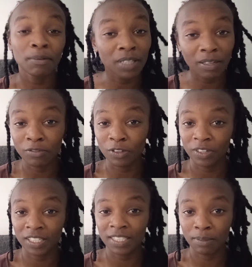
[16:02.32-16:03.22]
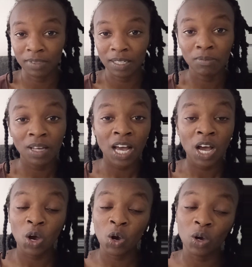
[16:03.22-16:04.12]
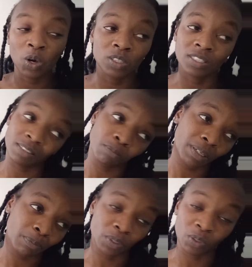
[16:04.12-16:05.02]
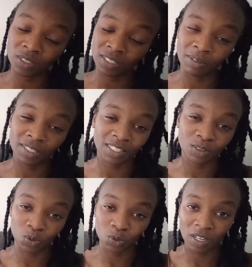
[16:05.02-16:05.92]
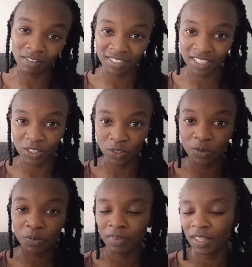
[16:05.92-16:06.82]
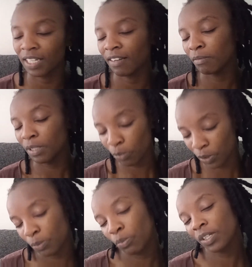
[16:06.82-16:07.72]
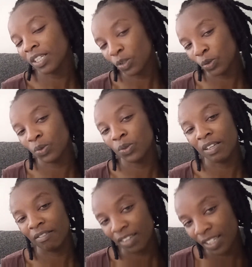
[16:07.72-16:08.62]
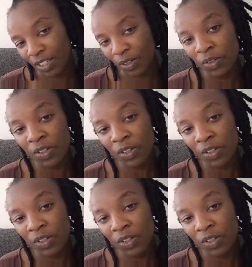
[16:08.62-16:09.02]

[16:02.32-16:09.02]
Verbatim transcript: them for quite some time simply because i wanted to do a video and i've been postponing to do the video